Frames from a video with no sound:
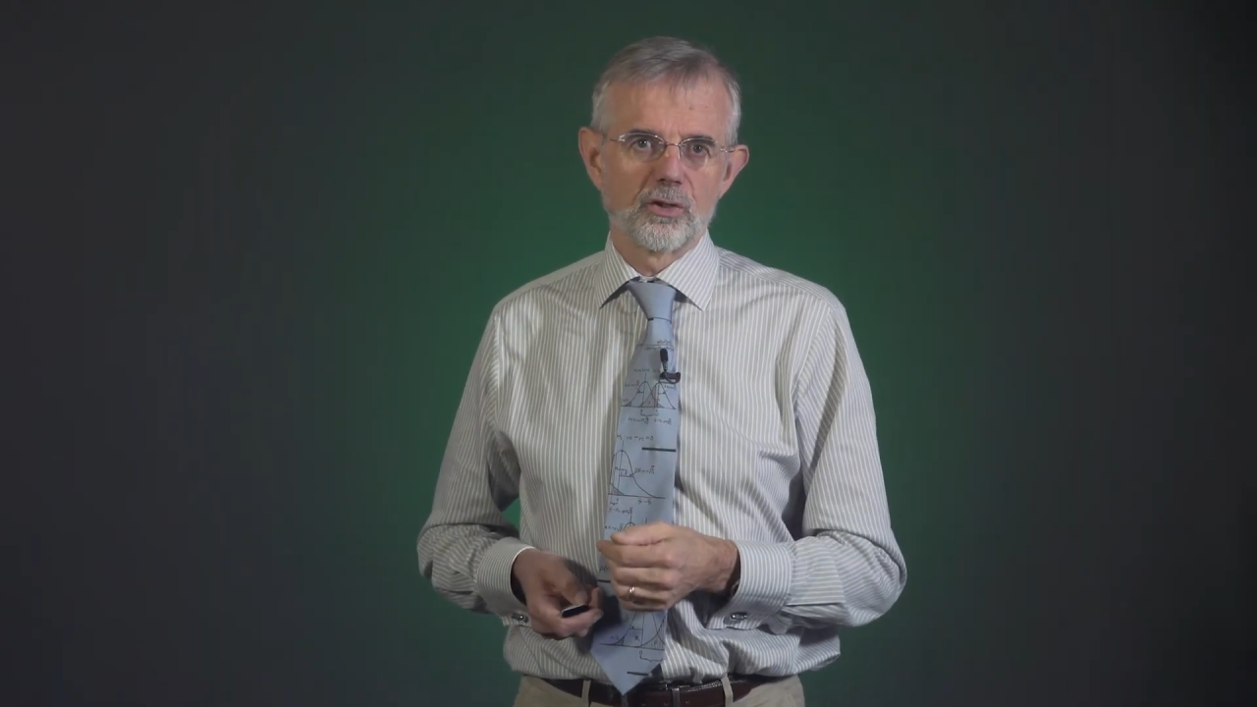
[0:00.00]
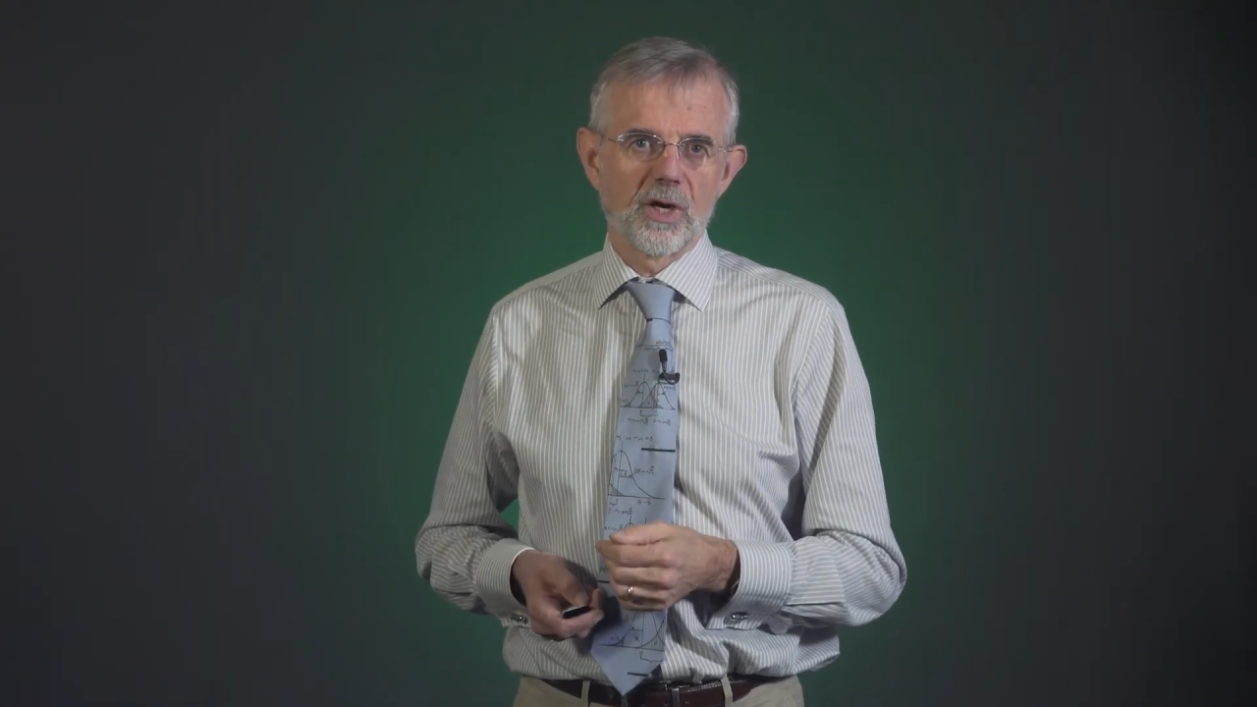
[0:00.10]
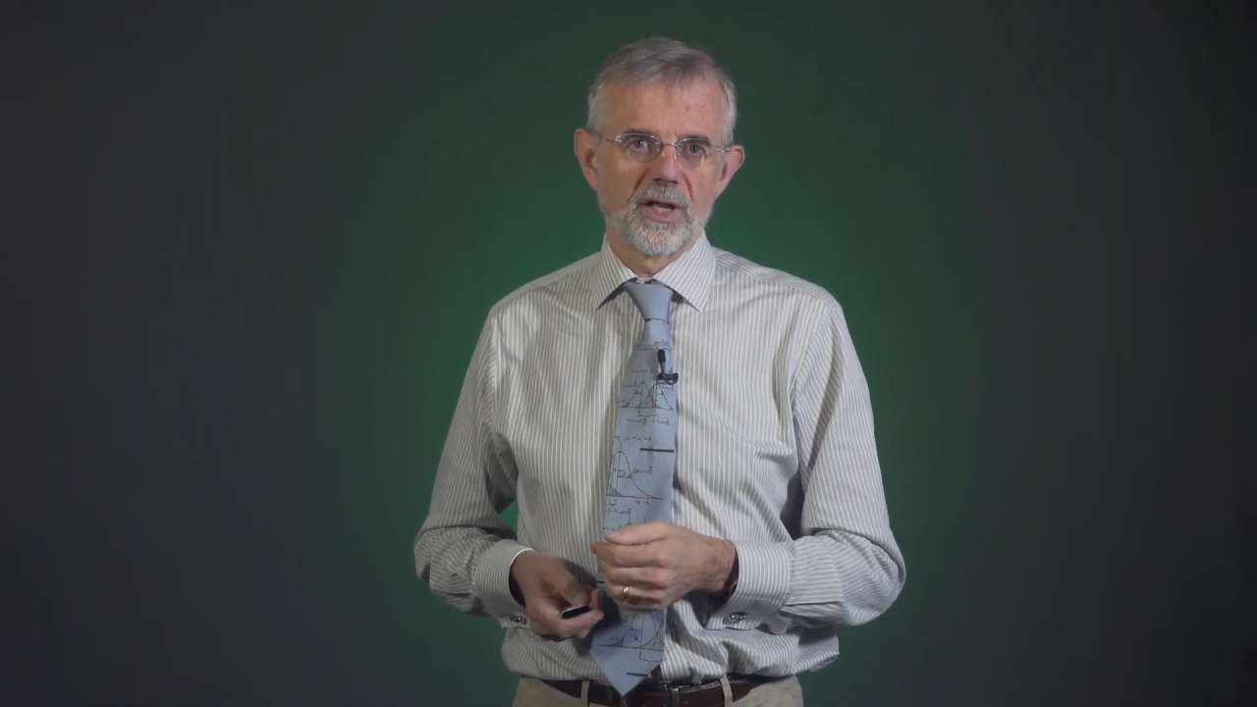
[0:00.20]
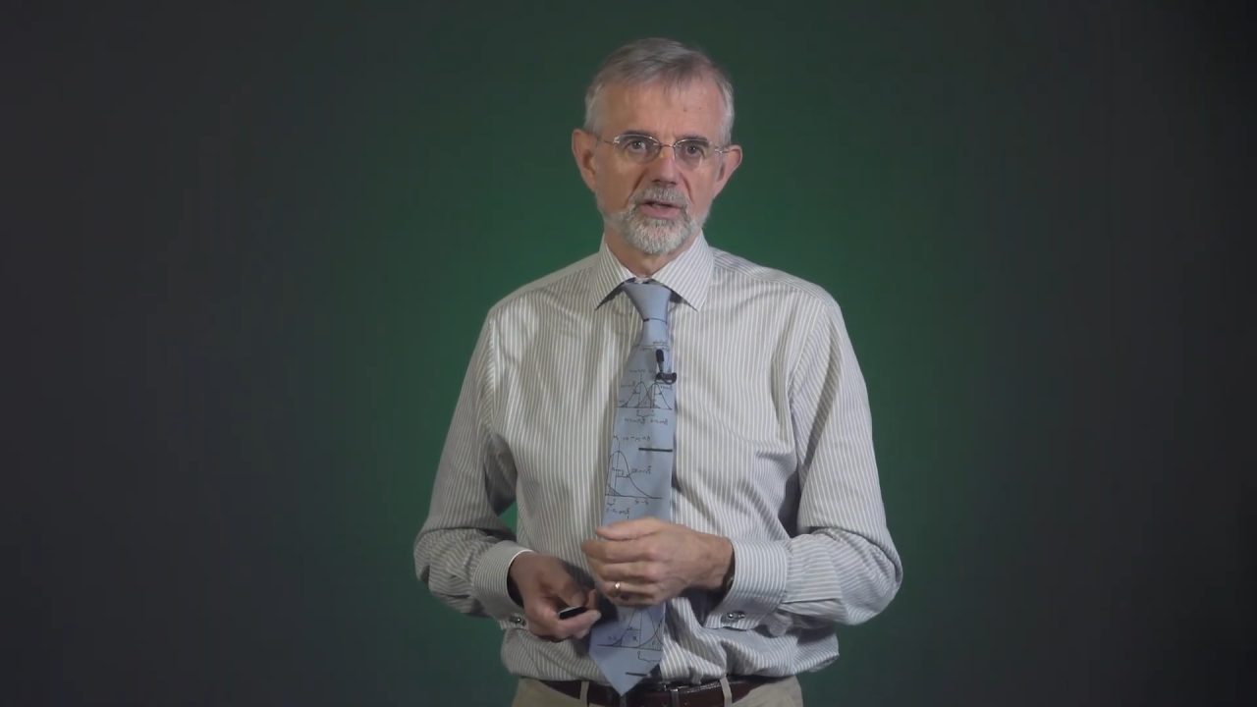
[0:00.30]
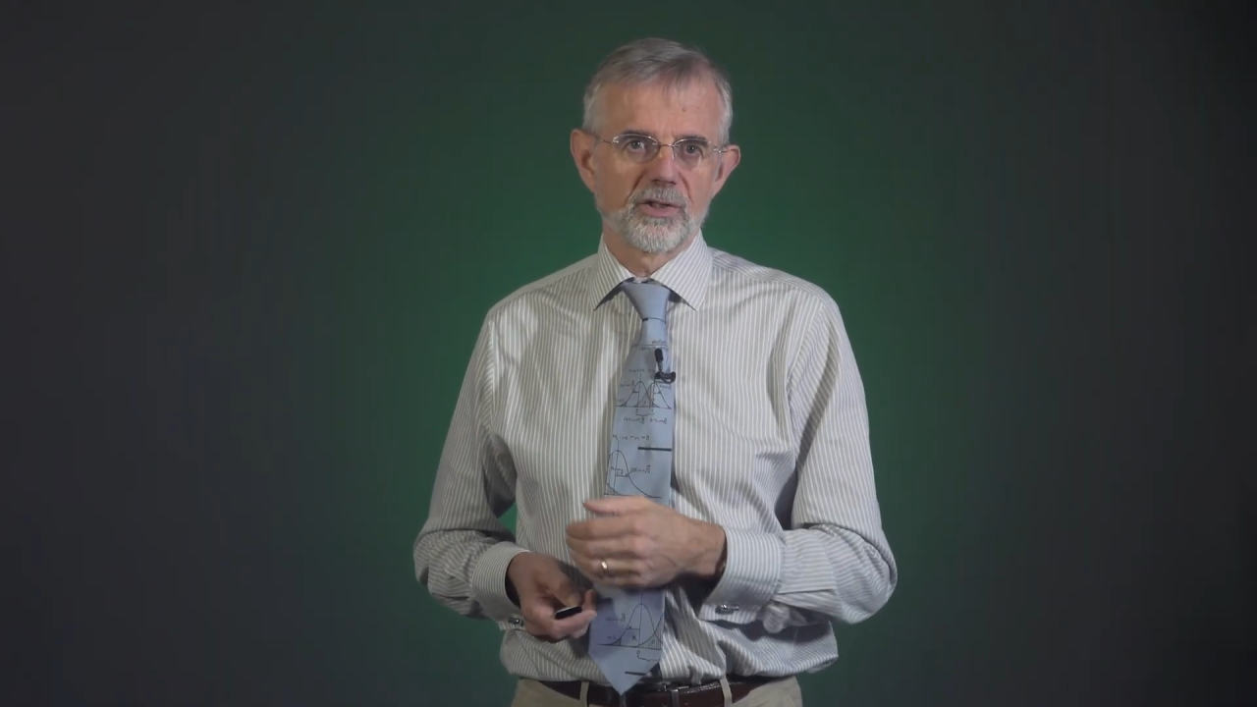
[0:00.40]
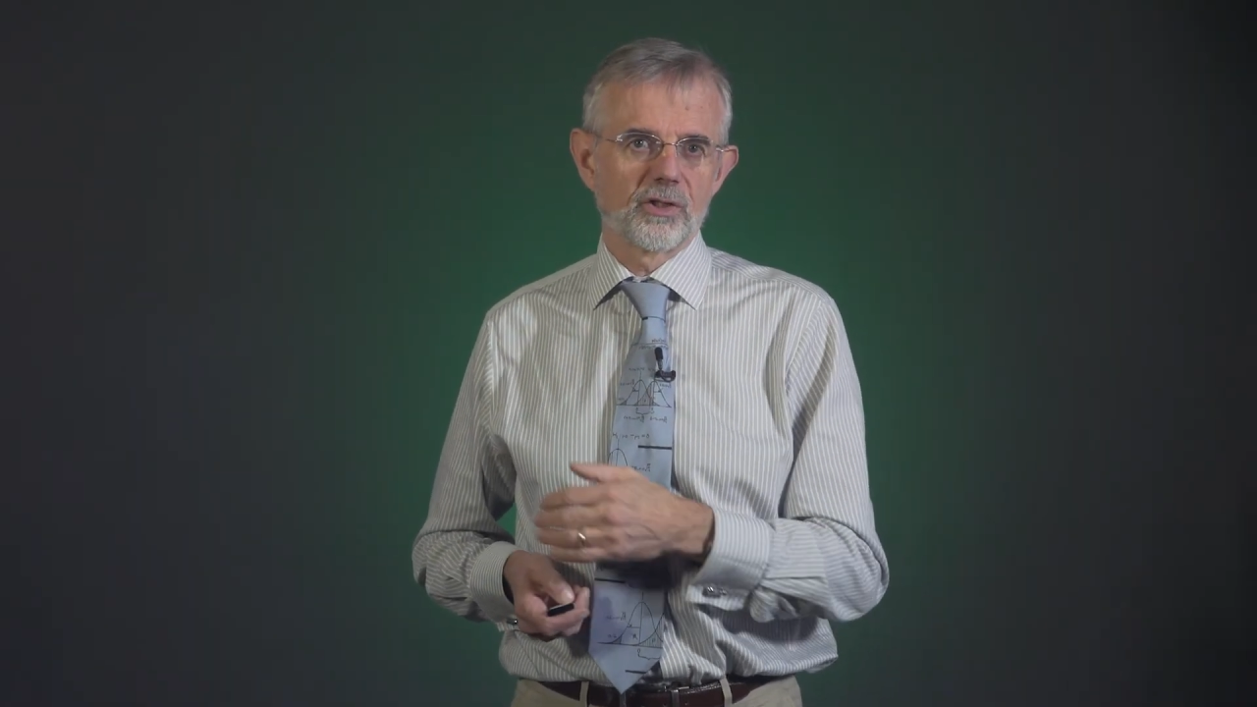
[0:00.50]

trials.